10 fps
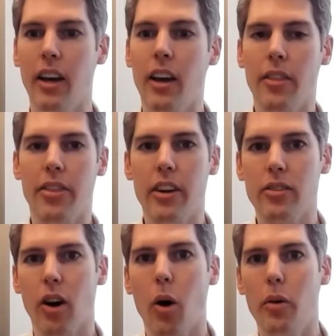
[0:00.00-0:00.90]
there's
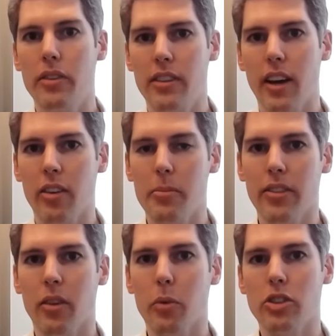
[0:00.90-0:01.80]
always the element that
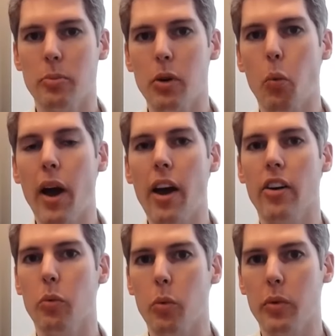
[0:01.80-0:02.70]
we should be wary
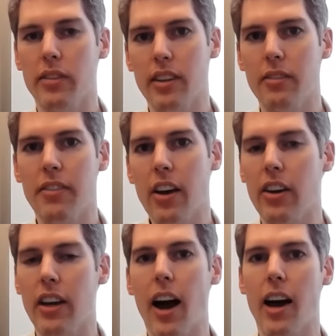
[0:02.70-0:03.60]
when we see very
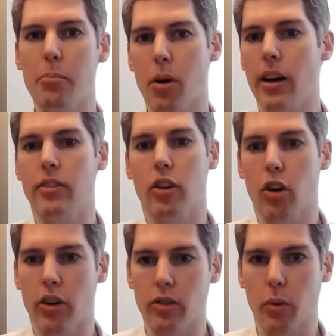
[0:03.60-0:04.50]
high price to
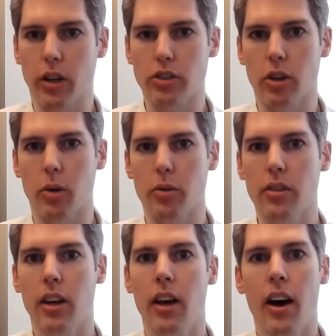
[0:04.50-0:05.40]
earnings ratios.
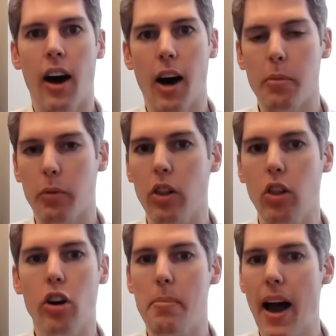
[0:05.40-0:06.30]
Um, if we look
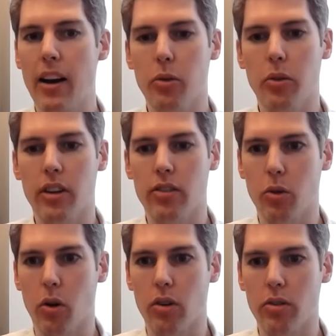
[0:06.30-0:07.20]
back through the
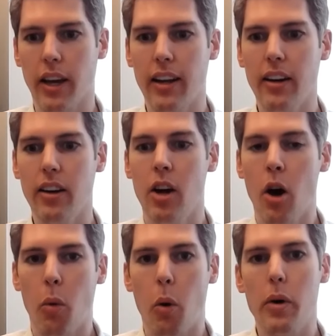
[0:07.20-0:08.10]
historical data,
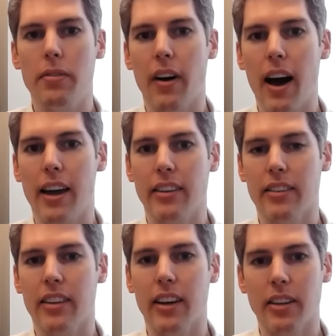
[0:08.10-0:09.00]
what we find is
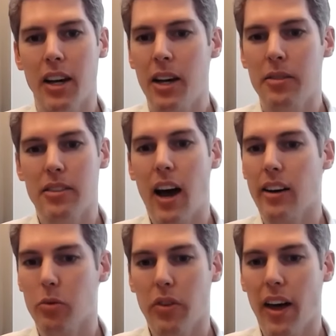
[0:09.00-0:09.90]
that stocks
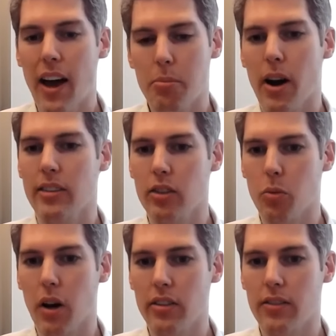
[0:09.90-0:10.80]
with high prices
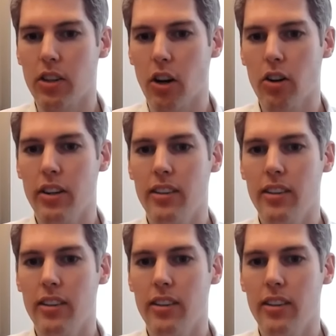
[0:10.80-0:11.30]
relative to earnings